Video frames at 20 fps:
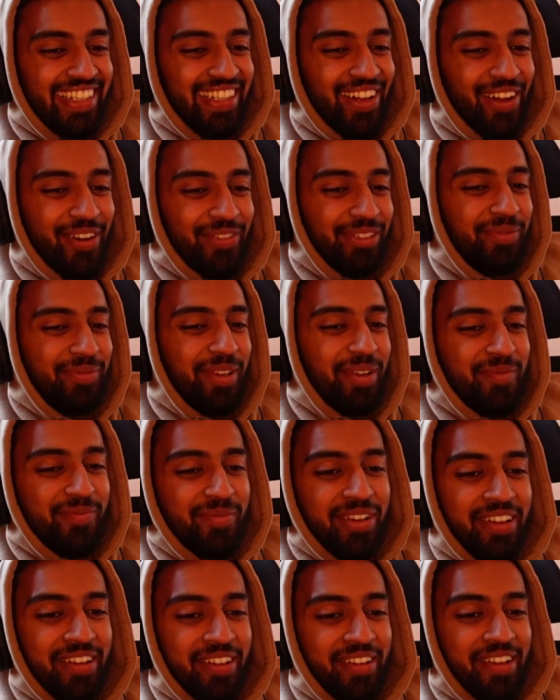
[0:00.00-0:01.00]
Always be
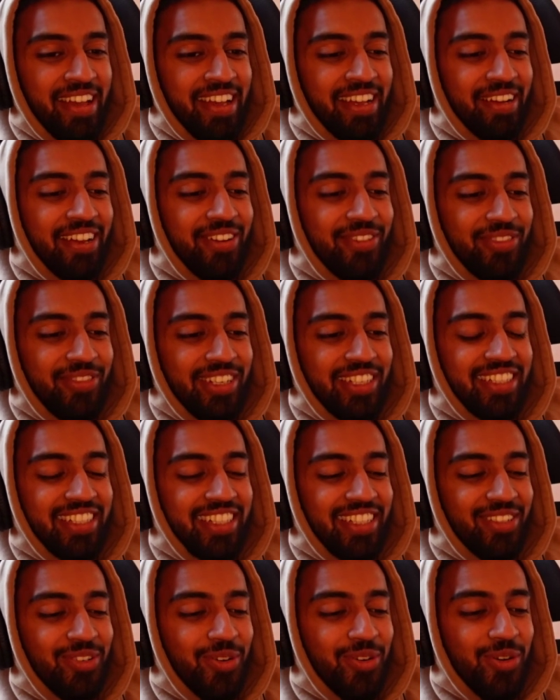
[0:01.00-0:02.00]

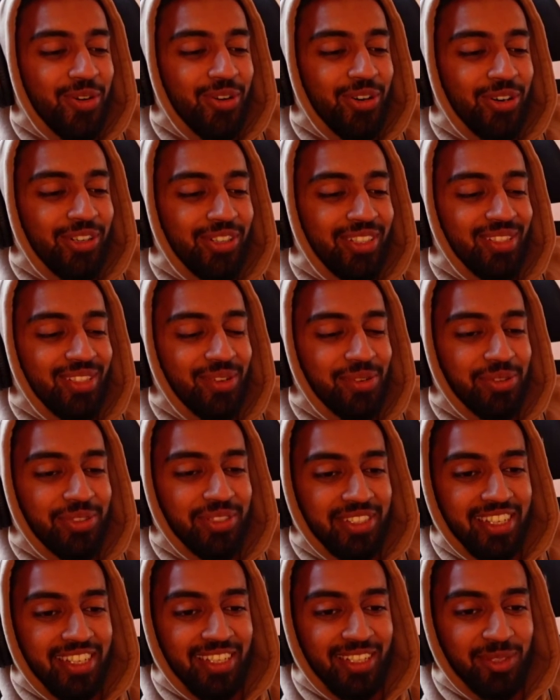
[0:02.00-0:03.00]
increasing your
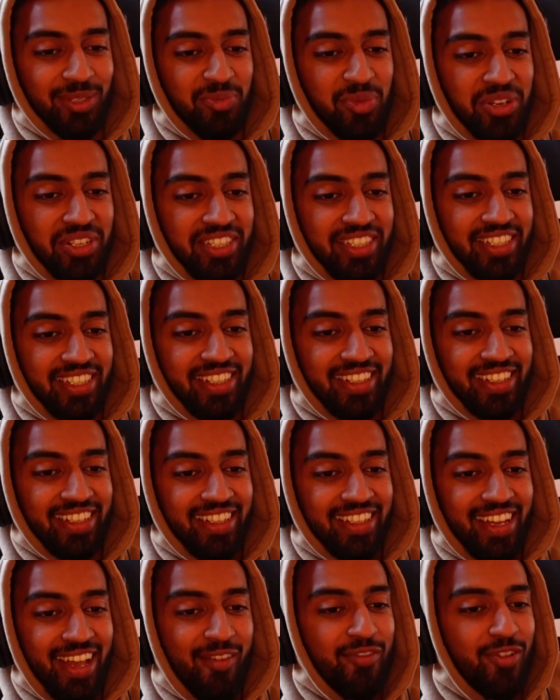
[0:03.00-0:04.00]
social skills, boys.
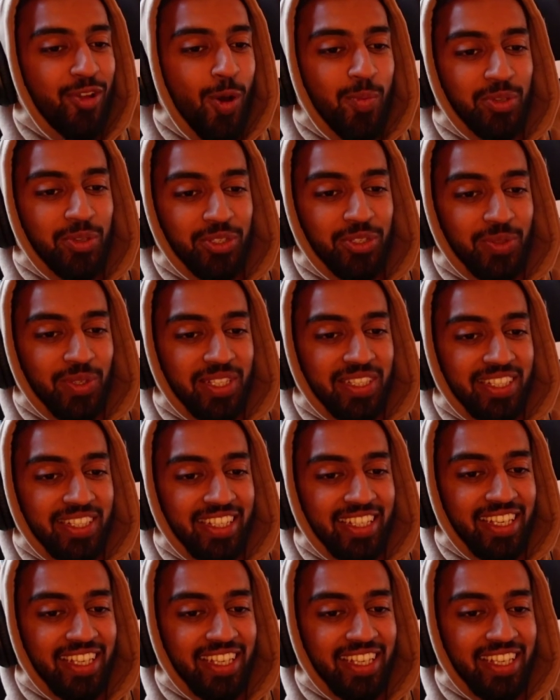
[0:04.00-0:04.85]
Every opportunity you